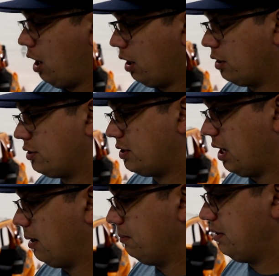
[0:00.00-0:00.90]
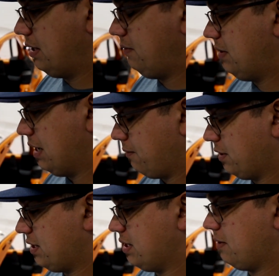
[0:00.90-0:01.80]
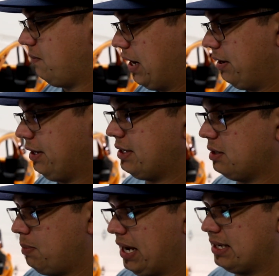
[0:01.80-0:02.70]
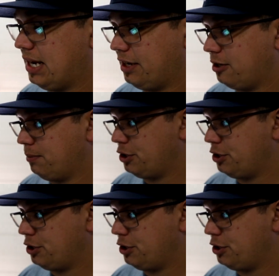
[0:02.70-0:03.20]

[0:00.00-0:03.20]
are some differences and variances based on your